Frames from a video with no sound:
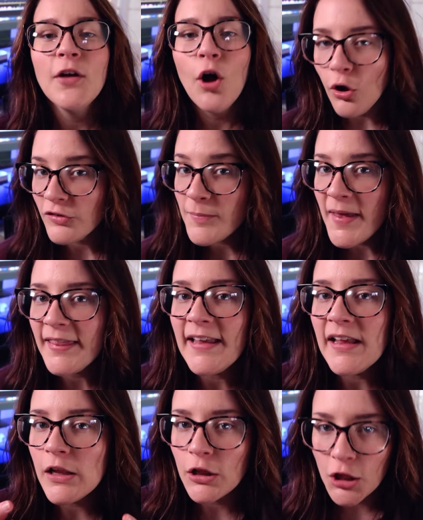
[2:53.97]
And
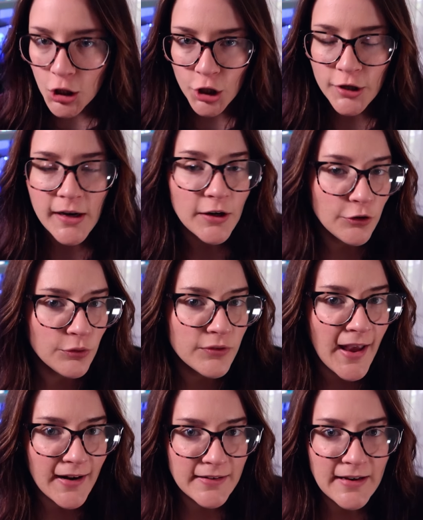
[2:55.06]
ultimately, learning new
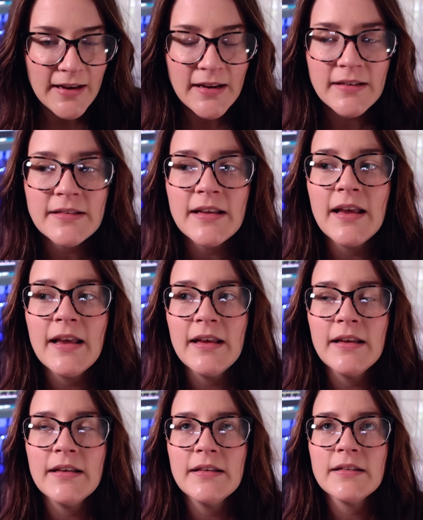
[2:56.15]
techniques
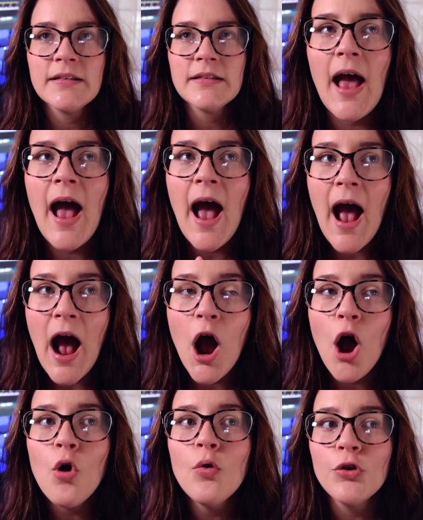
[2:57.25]
is
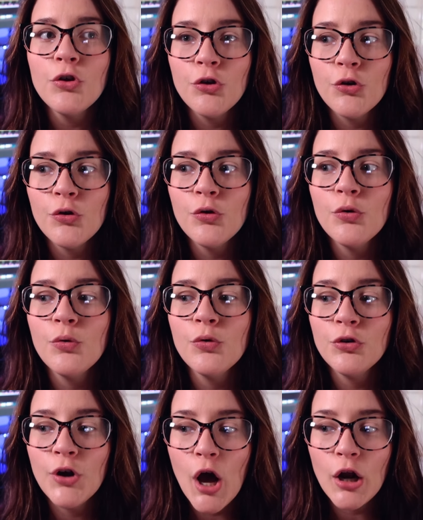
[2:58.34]
how you
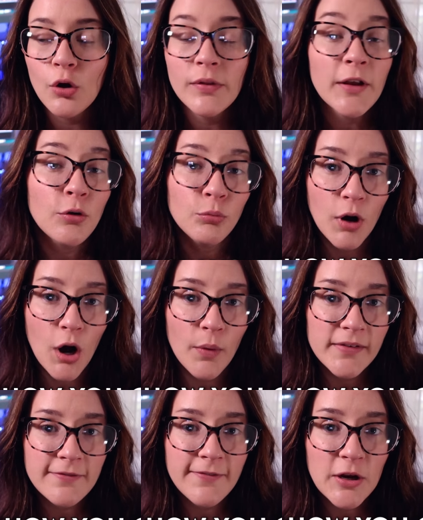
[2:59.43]
not only grow
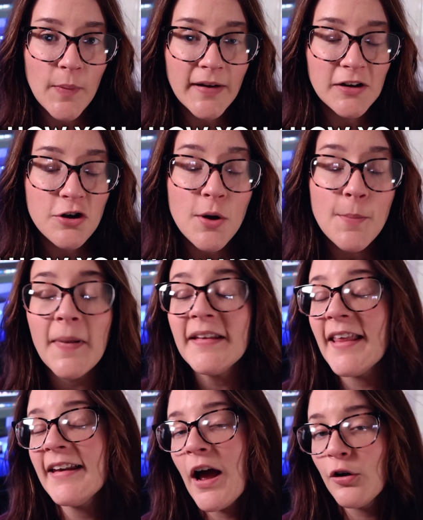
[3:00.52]
as a video editor, but
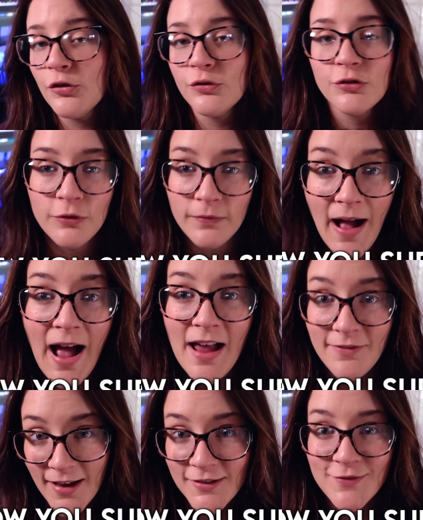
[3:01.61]
then how you
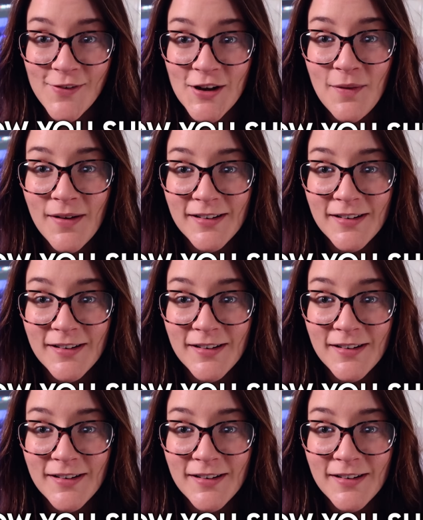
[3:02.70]
survive as a video